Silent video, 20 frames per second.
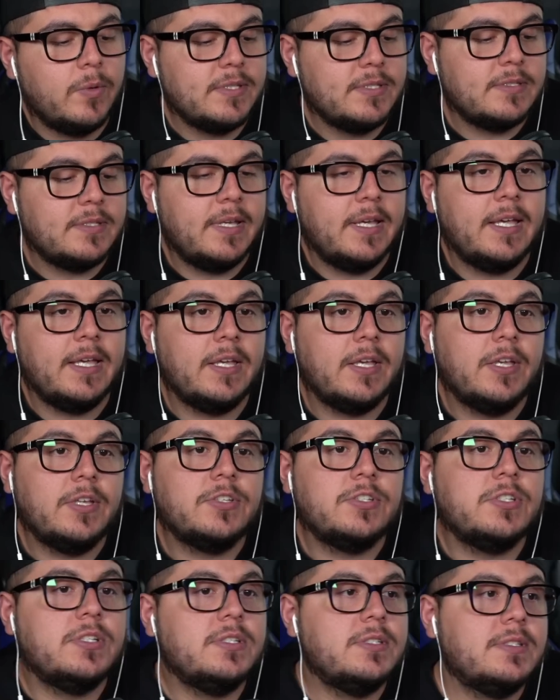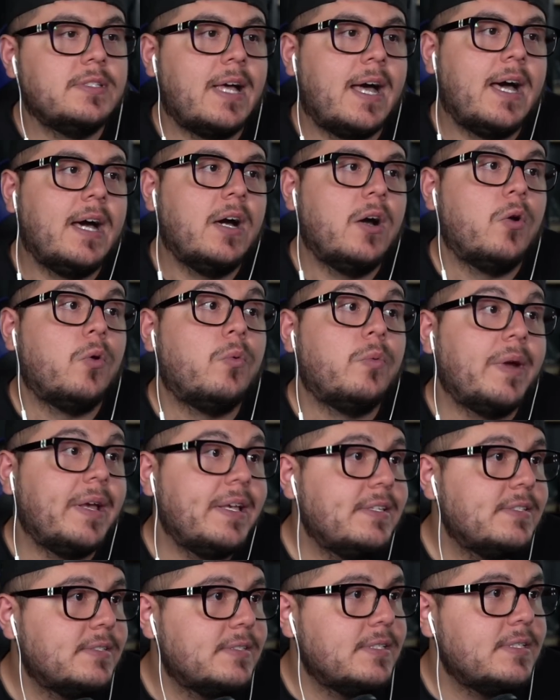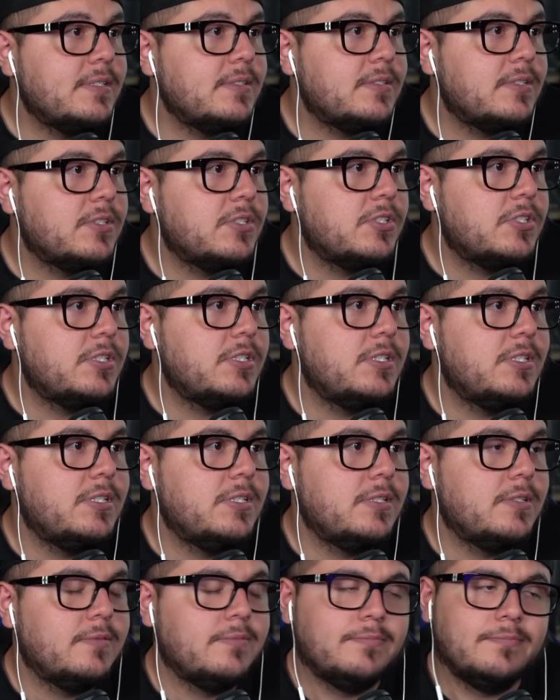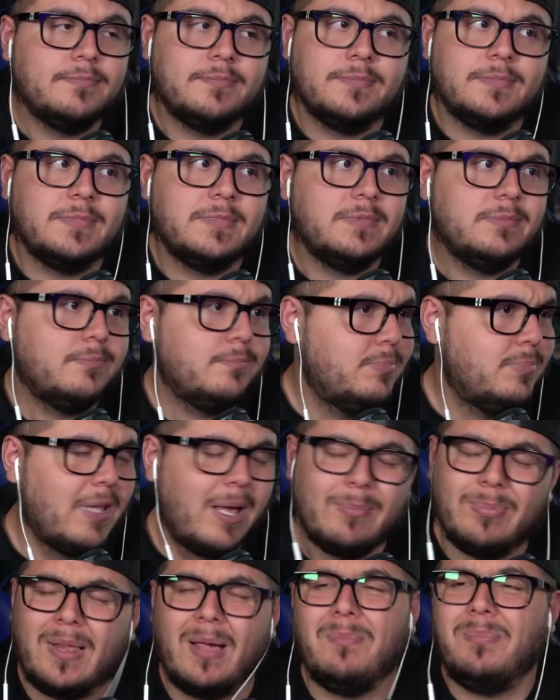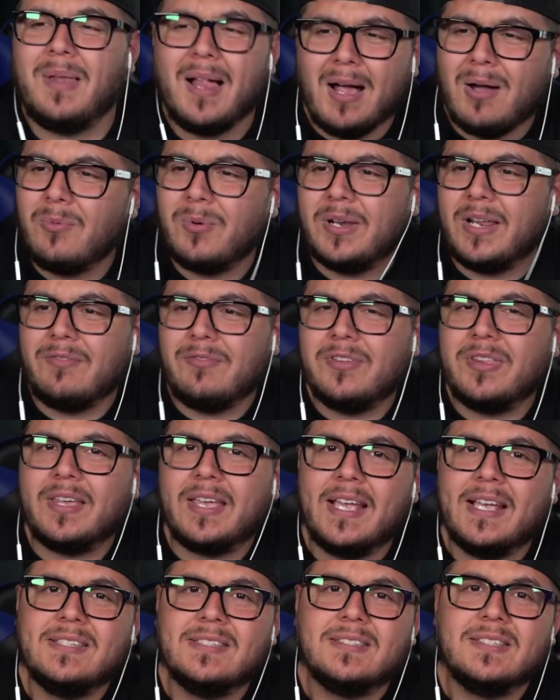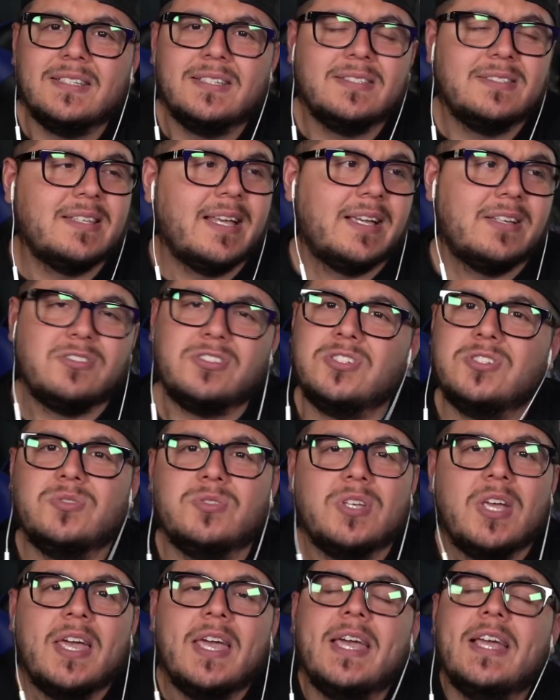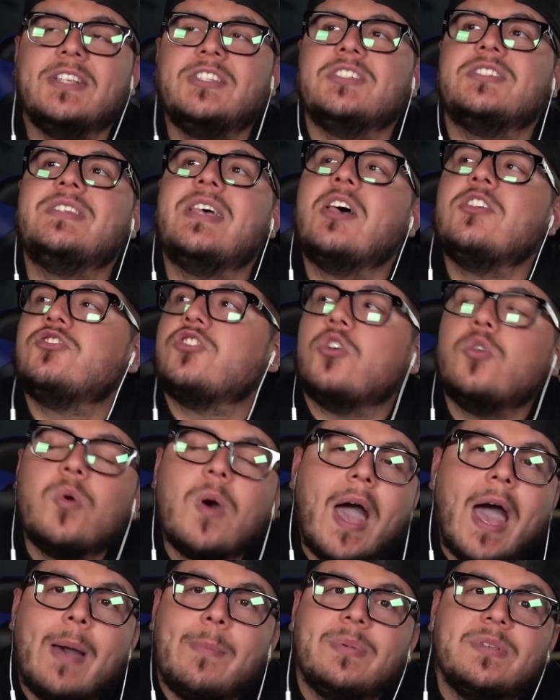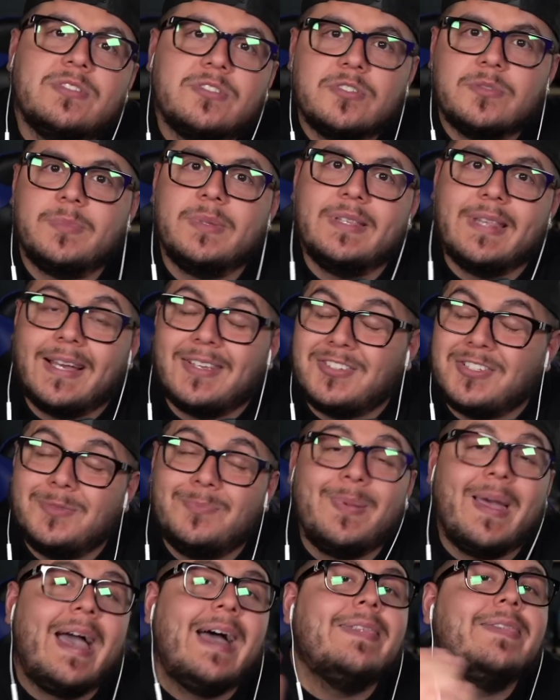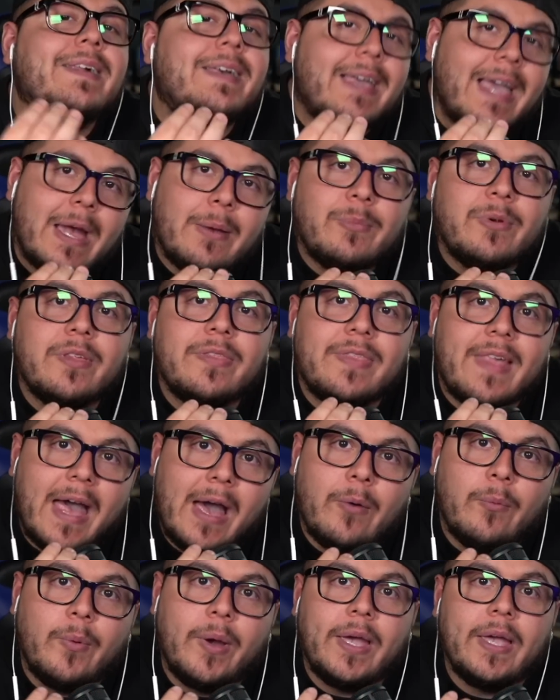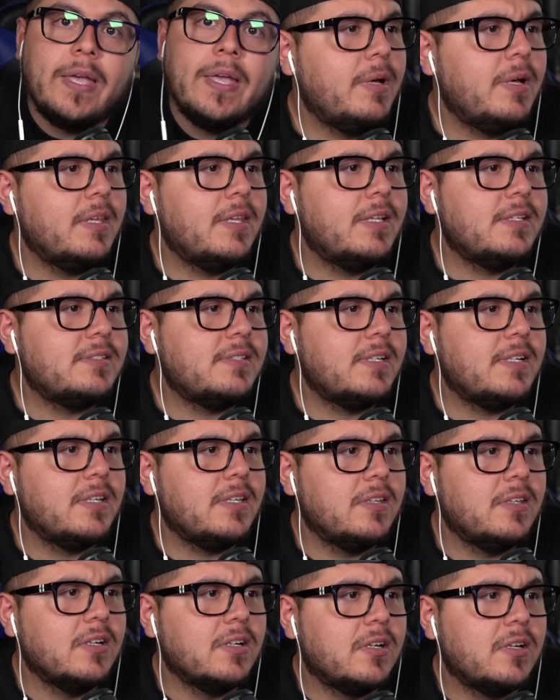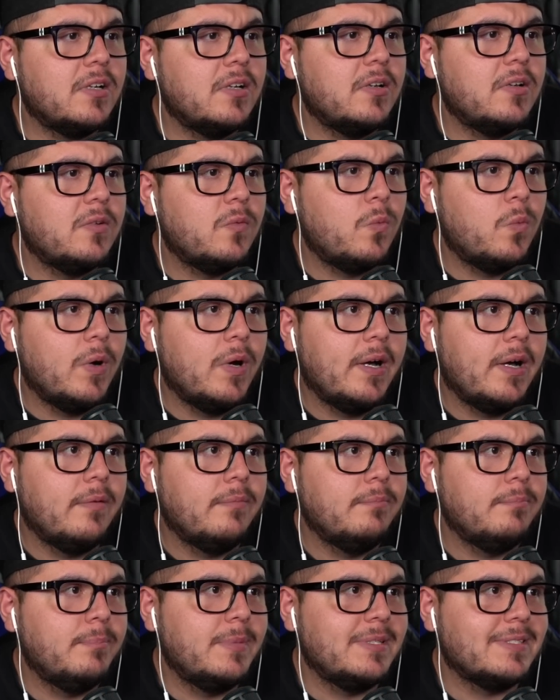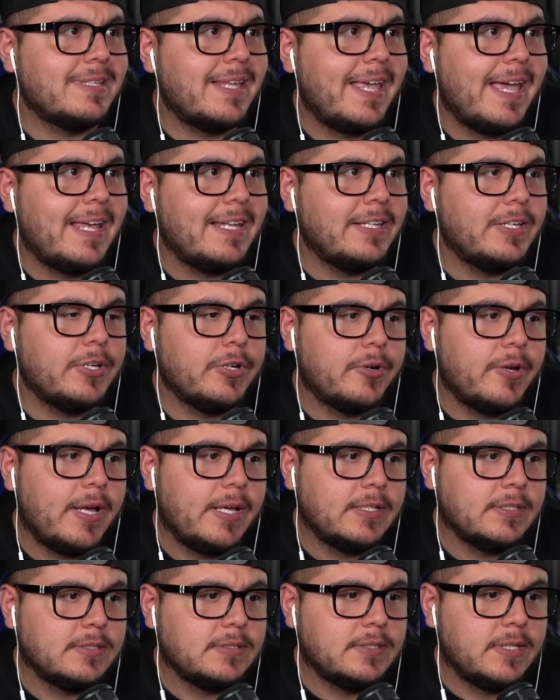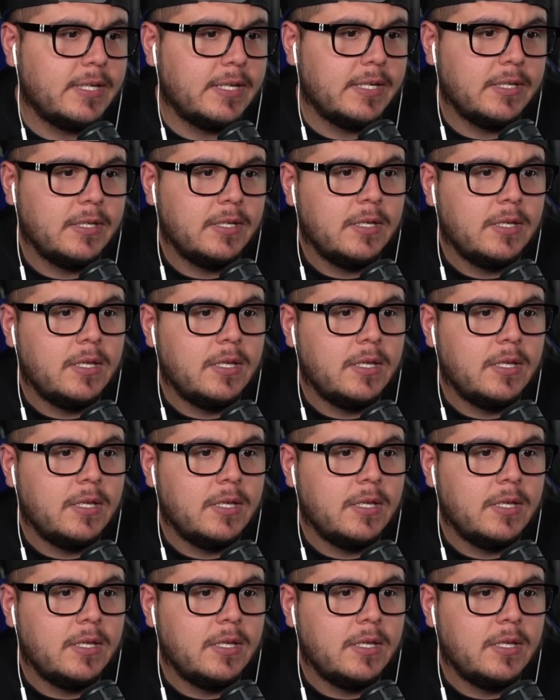with saying she's not a racist. She blah blah blah whatever the case is like she it just so happens to be that she panned the camera that way but let's take a look what miss candy girl had to say